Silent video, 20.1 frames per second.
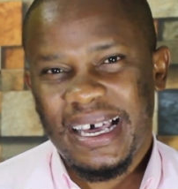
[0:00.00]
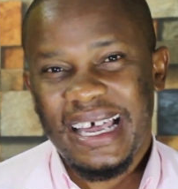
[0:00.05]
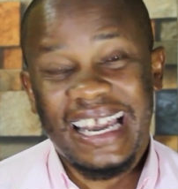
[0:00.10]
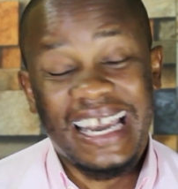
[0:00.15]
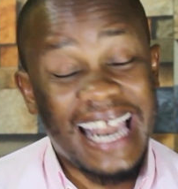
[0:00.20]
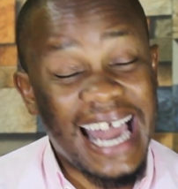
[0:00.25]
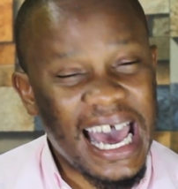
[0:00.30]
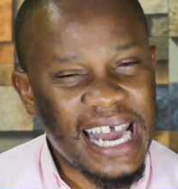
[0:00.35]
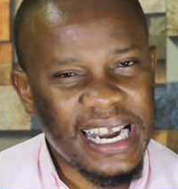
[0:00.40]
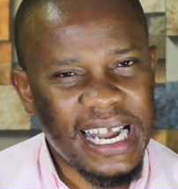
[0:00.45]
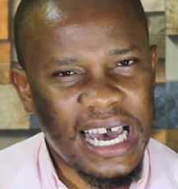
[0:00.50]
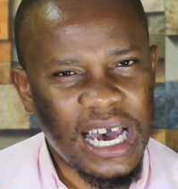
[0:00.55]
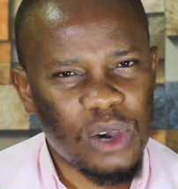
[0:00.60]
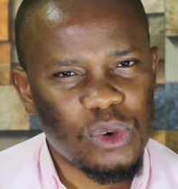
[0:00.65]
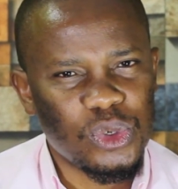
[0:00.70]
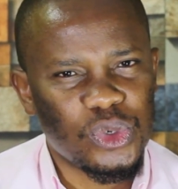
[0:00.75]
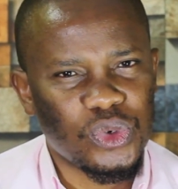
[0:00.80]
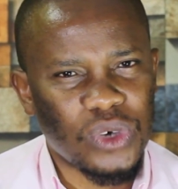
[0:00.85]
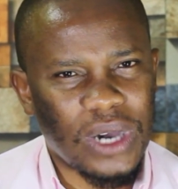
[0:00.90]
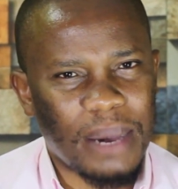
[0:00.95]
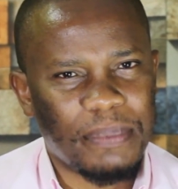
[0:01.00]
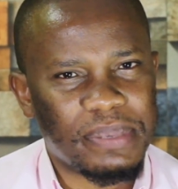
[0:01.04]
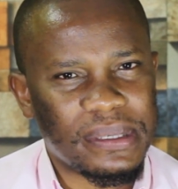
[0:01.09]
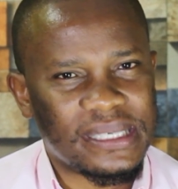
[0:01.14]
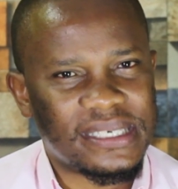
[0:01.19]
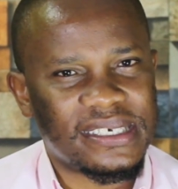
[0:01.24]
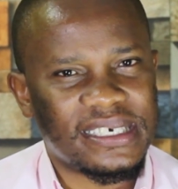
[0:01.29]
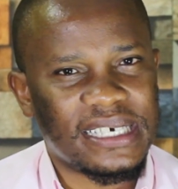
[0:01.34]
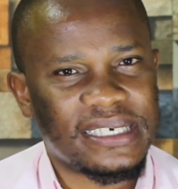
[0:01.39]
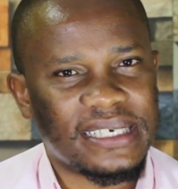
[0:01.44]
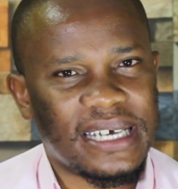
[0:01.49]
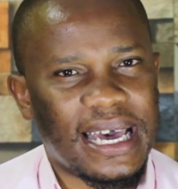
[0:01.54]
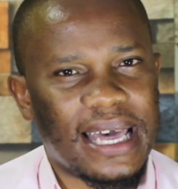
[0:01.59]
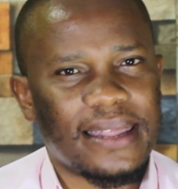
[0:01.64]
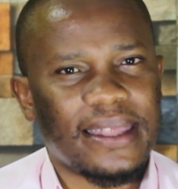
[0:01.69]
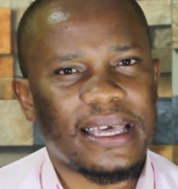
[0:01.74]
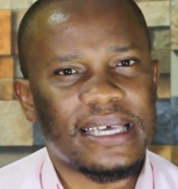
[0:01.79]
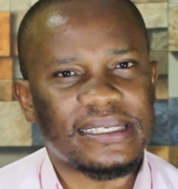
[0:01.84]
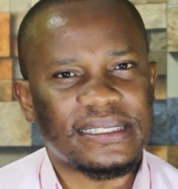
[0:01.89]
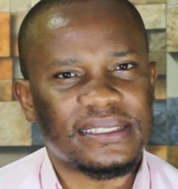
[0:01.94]
Learn how to appreciate
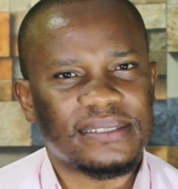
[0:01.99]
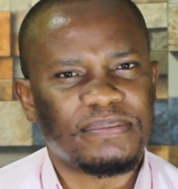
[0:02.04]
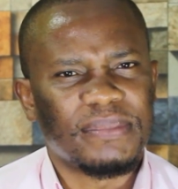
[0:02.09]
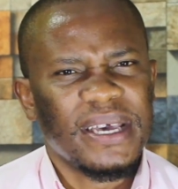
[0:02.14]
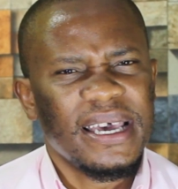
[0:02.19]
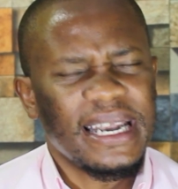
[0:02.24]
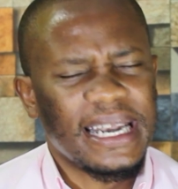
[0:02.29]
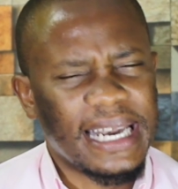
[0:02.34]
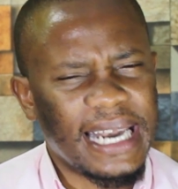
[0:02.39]
others.